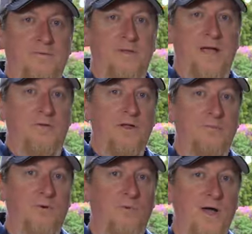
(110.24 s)
Now,
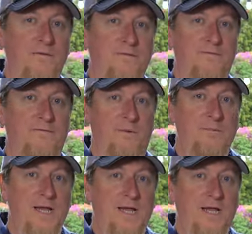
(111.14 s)
number one for
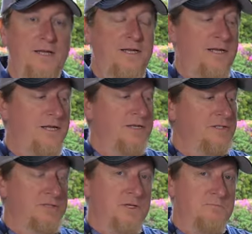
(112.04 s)
me
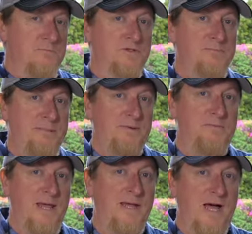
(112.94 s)
is, most people
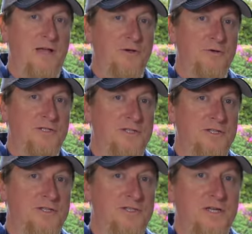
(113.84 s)
may not notice
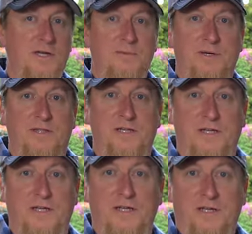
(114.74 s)
this, but the